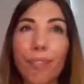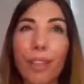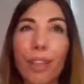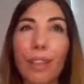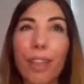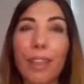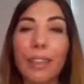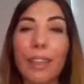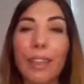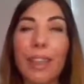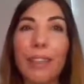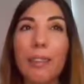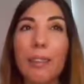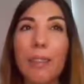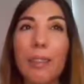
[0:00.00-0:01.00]
Okay, does
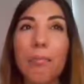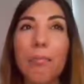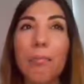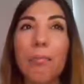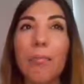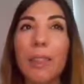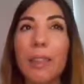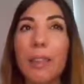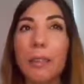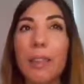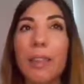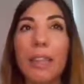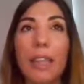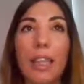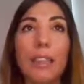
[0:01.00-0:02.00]
it make
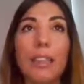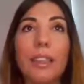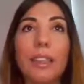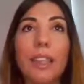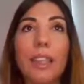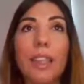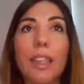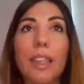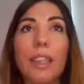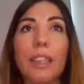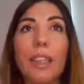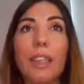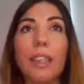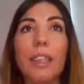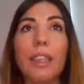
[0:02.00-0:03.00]
sense? Is
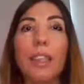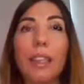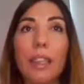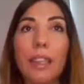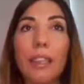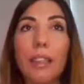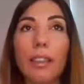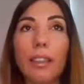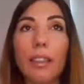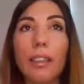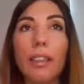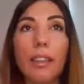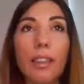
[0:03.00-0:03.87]
that clear?